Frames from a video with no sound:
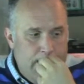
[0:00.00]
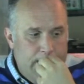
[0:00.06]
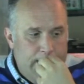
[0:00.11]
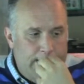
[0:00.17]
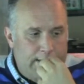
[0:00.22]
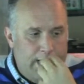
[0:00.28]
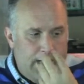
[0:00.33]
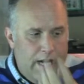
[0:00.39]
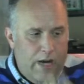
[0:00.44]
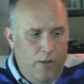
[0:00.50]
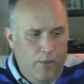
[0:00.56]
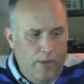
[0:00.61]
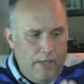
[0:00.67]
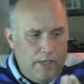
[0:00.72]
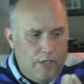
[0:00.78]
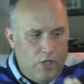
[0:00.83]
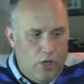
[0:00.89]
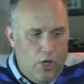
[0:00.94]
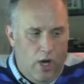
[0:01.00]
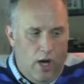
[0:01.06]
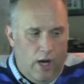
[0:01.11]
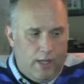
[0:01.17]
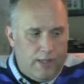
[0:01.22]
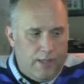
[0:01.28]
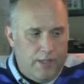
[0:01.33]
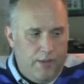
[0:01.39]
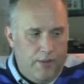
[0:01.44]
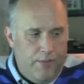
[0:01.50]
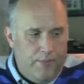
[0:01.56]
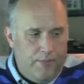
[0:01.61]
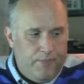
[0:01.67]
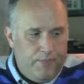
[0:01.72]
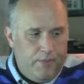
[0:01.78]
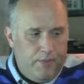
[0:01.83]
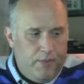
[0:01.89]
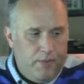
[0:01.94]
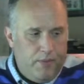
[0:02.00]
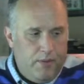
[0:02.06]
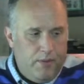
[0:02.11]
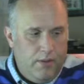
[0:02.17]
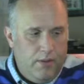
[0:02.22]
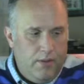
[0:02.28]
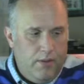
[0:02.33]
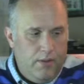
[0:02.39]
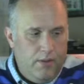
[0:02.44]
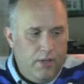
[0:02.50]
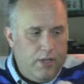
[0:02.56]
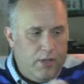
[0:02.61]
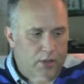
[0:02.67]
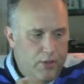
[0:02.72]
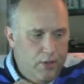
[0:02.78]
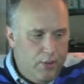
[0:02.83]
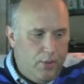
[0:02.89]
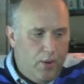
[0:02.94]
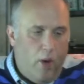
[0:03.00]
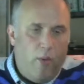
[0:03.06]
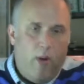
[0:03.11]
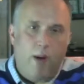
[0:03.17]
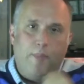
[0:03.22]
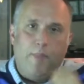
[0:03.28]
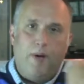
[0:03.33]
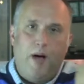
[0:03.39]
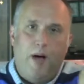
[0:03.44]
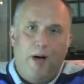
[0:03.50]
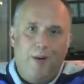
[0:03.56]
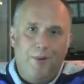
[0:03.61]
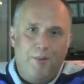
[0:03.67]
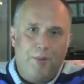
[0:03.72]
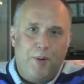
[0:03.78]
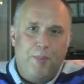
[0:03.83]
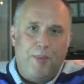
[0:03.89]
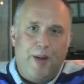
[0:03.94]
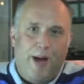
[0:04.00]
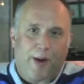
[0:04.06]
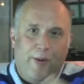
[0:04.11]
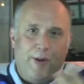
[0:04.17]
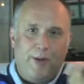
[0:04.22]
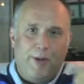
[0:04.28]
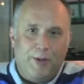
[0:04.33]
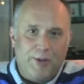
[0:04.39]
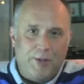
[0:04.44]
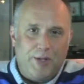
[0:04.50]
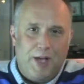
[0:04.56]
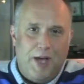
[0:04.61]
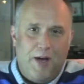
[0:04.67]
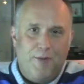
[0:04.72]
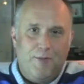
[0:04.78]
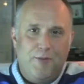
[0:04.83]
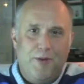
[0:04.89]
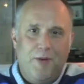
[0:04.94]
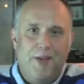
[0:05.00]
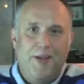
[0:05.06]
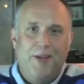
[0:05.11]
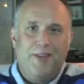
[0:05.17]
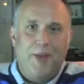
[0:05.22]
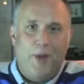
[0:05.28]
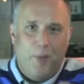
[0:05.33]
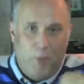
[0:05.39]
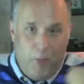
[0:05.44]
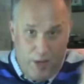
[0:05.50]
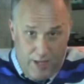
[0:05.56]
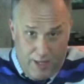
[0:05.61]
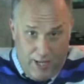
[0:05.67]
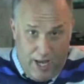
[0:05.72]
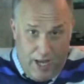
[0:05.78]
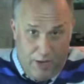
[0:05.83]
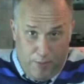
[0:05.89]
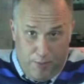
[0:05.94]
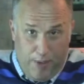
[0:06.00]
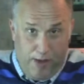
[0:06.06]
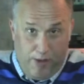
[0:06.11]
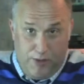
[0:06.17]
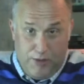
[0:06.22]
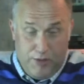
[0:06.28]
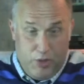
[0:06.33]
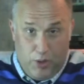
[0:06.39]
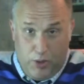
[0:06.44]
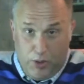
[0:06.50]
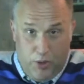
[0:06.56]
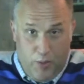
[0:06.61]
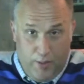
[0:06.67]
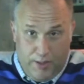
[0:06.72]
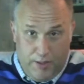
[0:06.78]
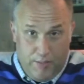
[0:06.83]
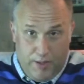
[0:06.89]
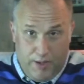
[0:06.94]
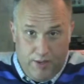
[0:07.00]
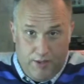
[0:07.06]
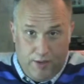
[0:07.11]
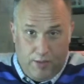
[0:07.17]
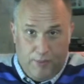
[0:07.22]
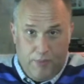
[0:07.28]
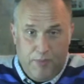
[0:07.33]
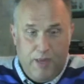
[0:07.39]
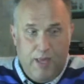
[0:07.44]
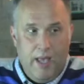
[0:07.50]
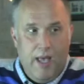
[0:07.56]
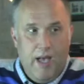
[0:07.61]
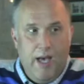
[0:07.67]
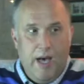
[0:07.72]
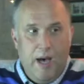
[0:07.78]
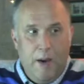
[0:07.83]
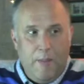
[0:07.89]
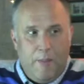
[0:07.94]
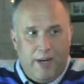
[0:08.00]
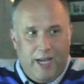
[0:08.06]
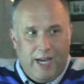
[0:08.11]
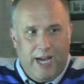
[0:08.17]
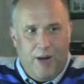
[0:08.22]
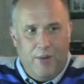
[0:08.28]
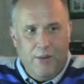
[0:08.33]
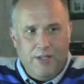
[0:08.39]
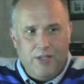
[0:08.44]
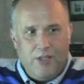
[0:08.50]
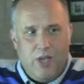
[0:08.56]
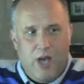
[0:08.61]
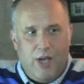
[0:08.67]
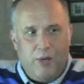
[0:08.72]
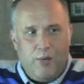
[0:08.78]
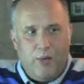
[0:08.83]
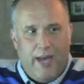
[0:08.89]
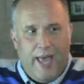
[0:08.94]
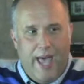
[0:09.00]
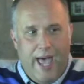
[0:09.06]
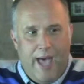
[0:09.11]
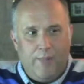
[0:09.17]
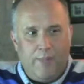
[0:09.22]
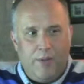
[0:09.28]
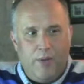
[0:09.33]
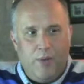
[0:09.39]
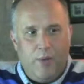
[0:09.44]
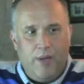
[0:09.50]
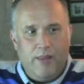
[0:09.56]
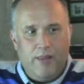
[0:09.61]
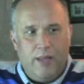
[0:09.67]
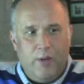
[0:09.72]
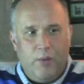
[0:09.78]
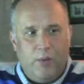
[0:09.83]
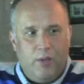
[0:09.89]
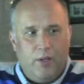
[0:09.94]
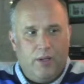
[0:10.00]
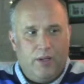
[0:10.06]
is I always thought, you know, you grow up preparing yourself that one day your parents aren't going to be there. But I always thought it would happen when they